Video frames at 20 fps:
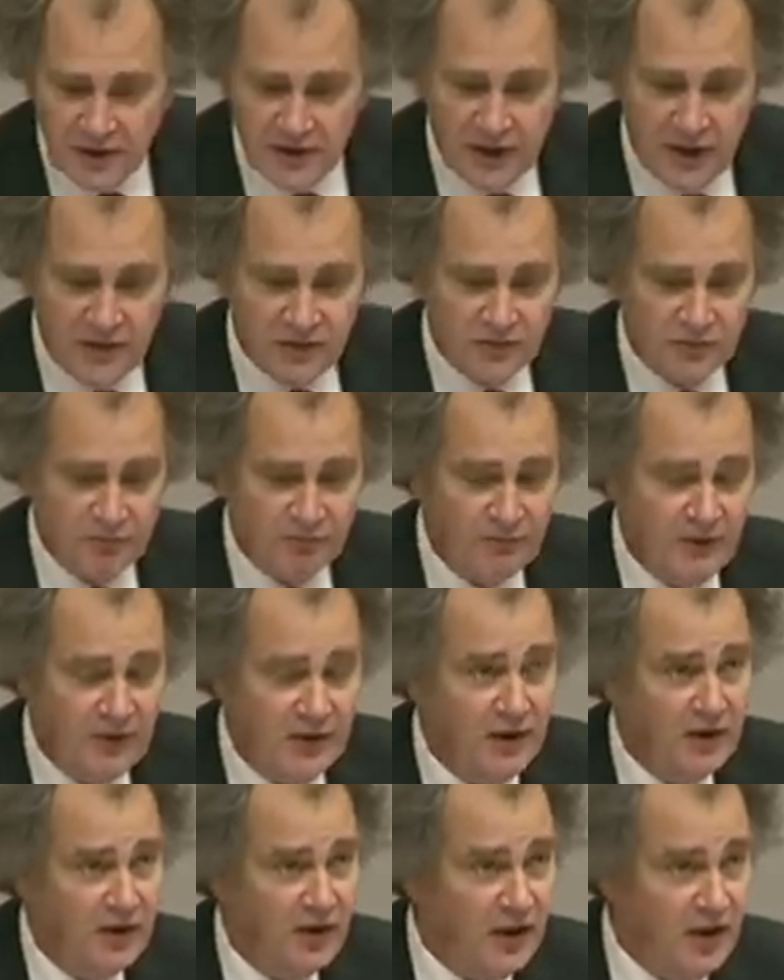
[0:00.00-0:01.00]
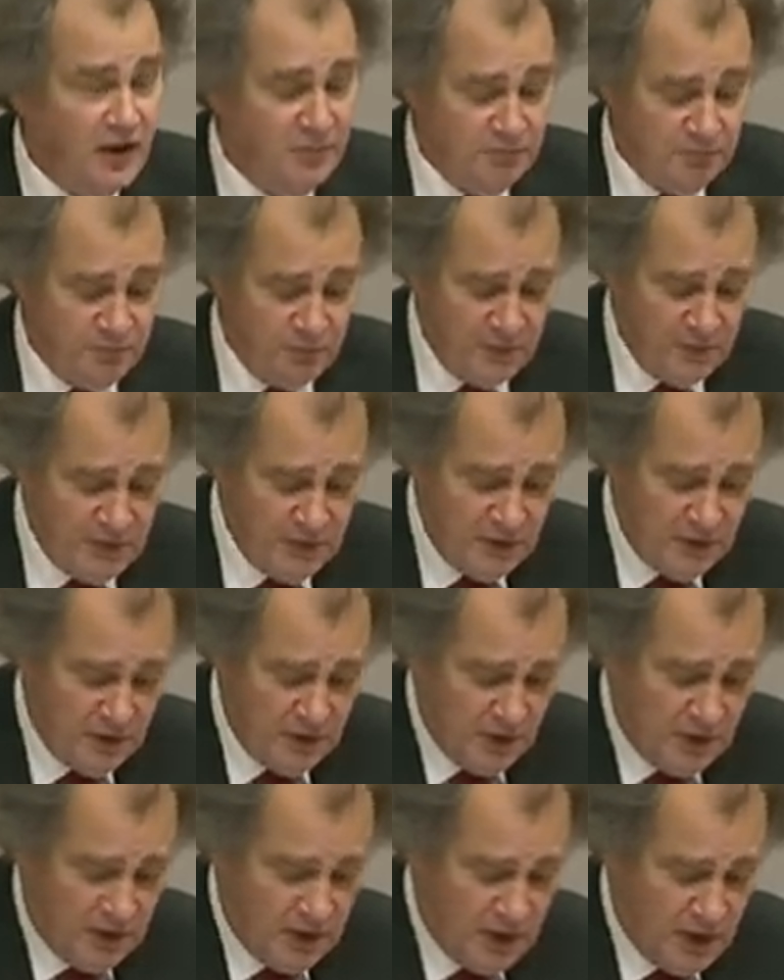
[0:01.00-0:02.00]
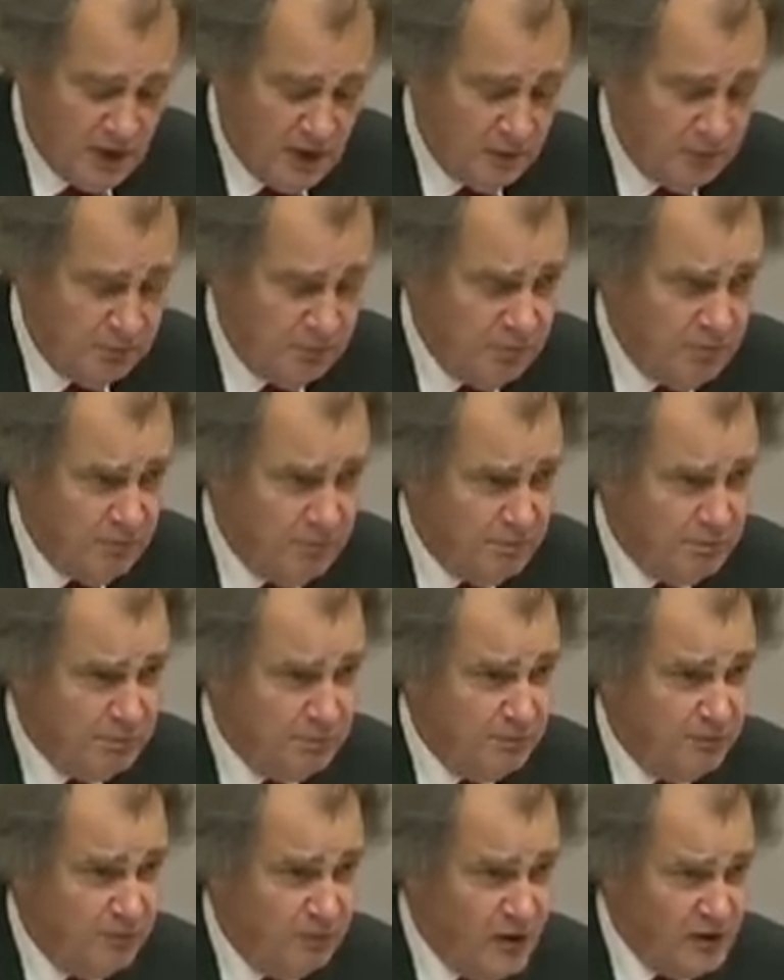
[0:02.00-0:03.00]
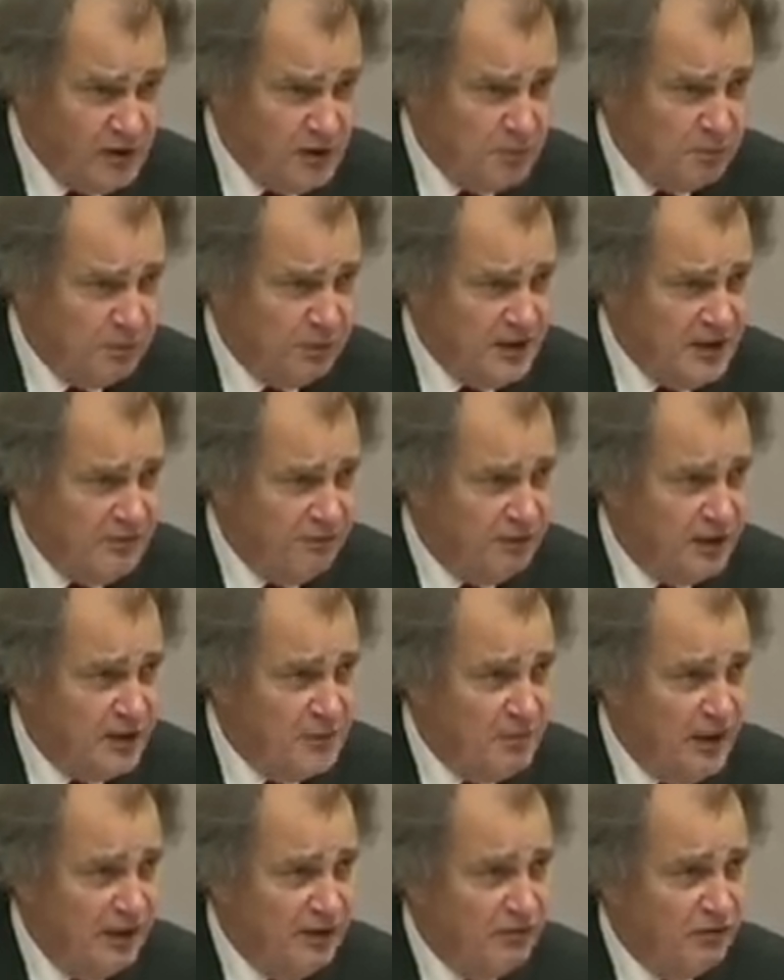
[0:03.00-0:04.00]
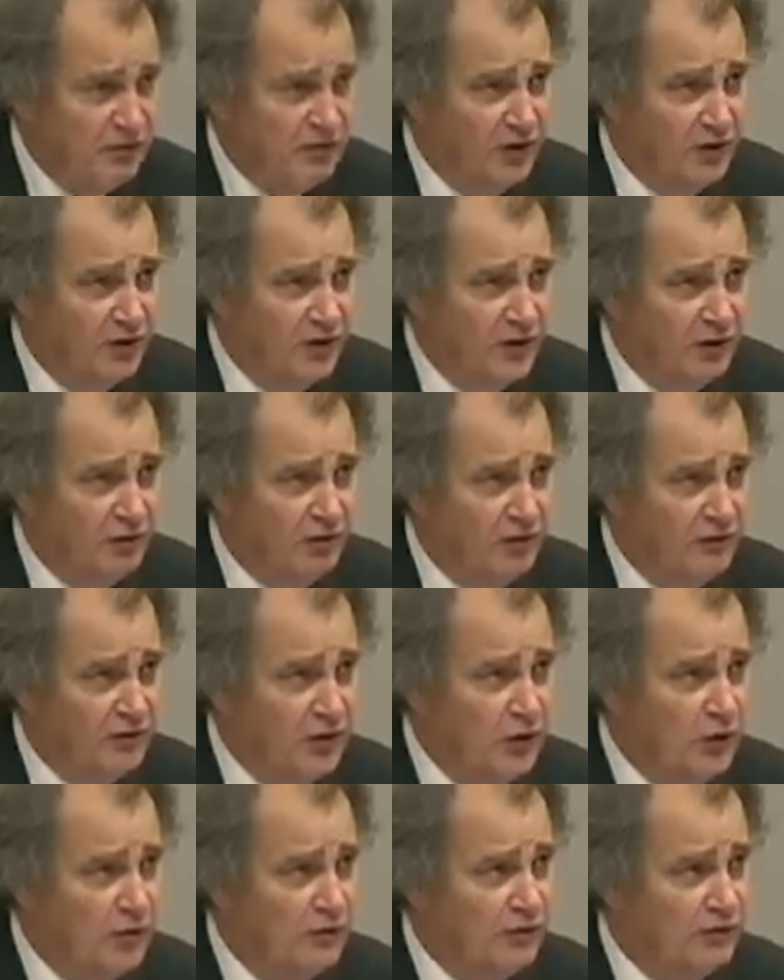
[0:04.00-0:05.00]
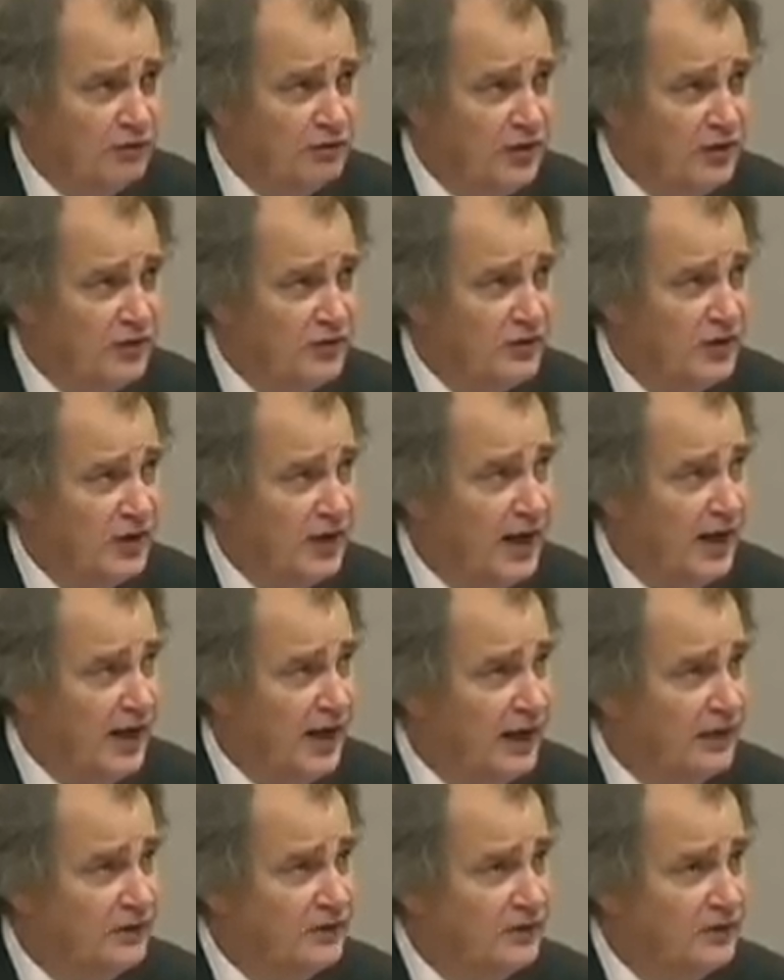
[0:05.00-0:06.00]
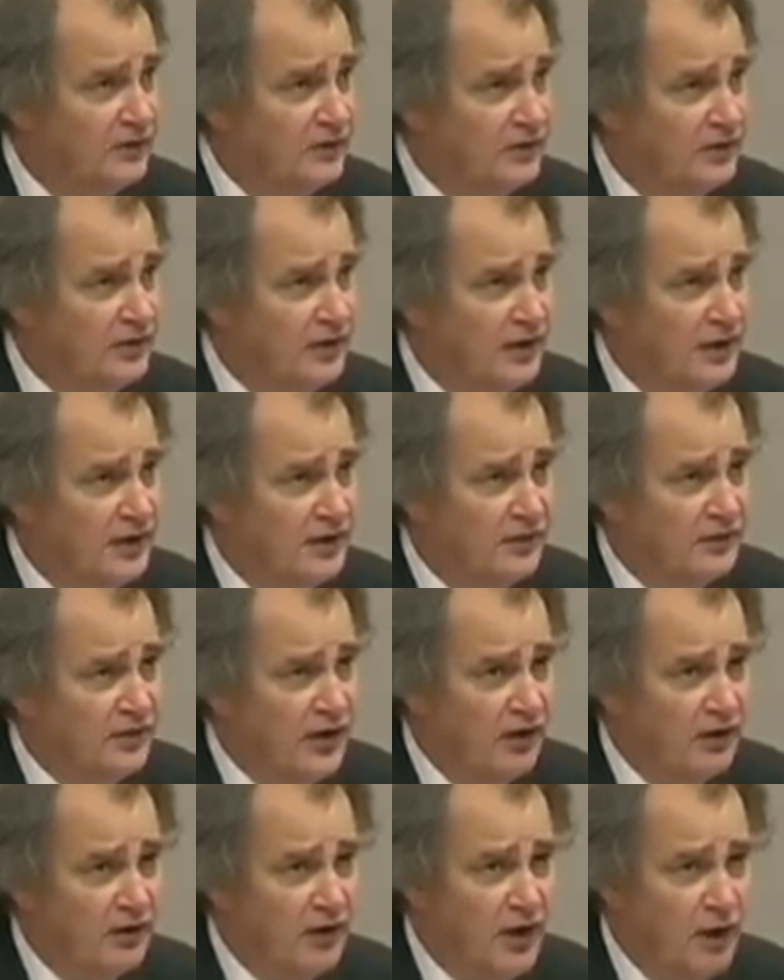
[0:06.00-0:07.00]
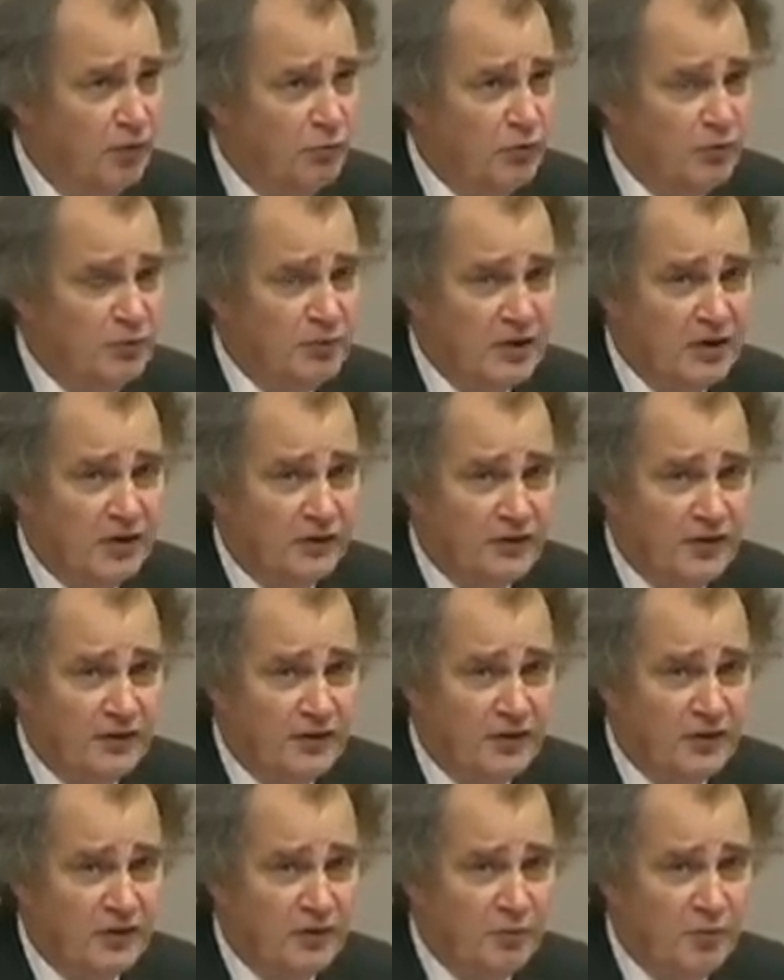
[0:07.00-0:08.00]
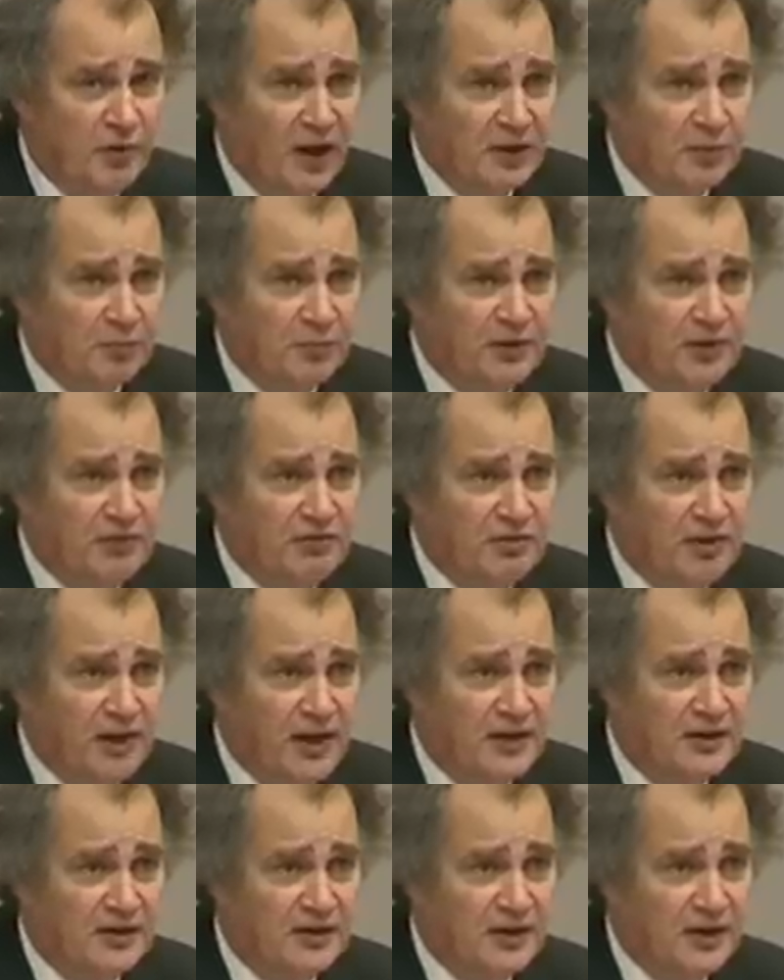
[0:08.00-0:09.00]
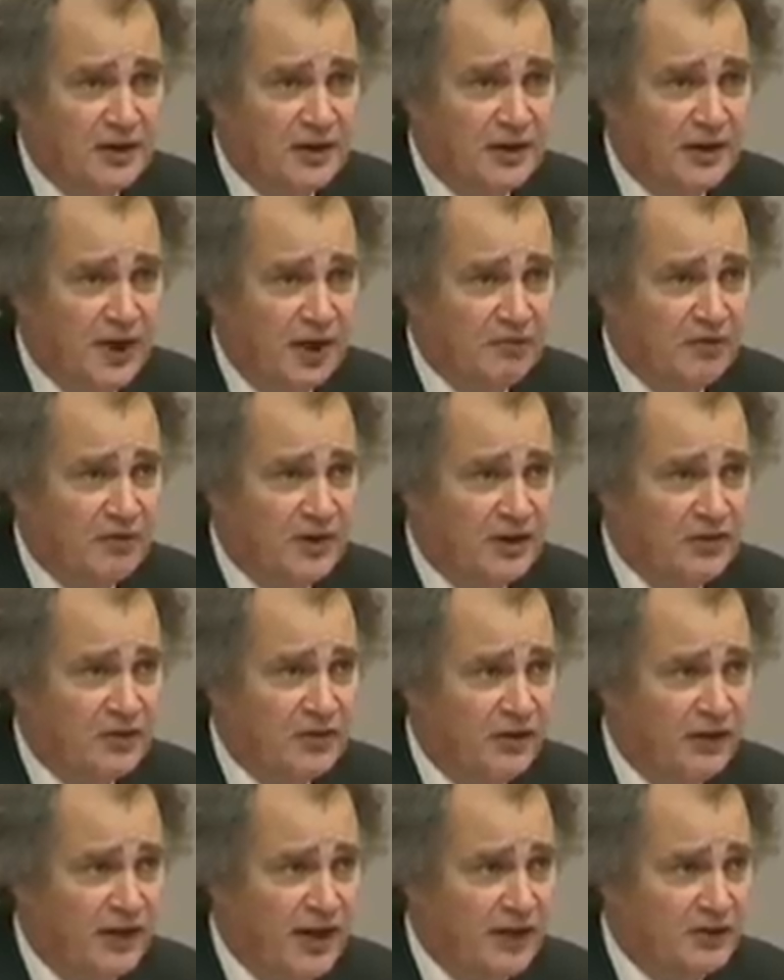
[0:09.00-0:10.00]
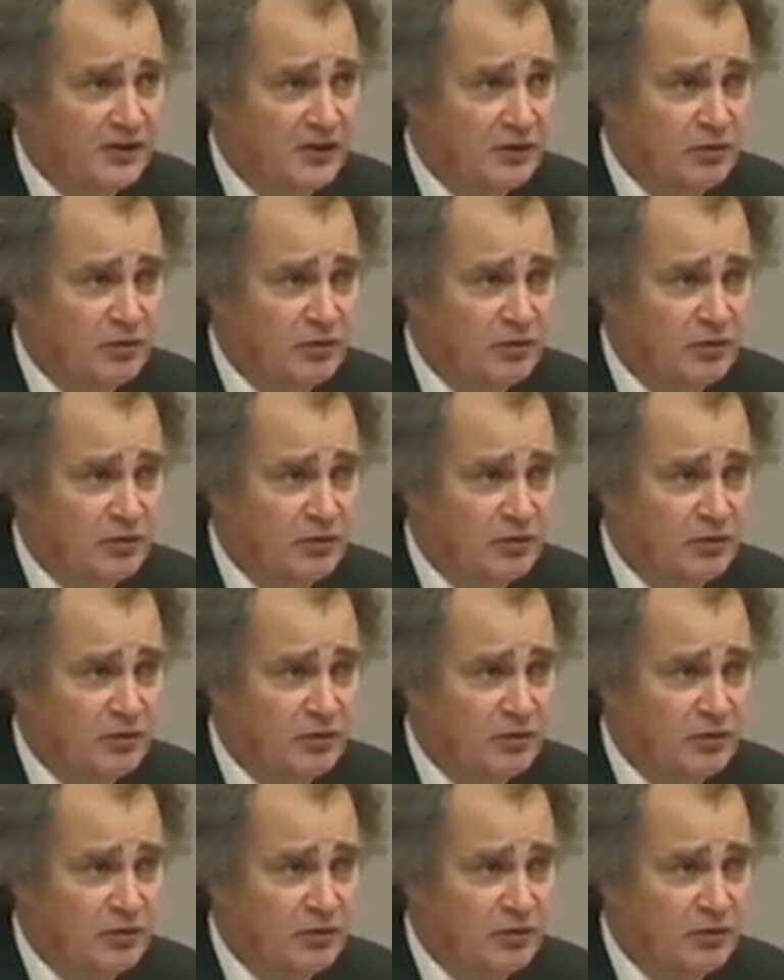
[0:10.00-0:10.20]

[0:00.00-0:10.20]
Yes. Um, I'll very briefly mention the review of the J I S C and, and its outcomes, because I think you might appreciate a, an update on that.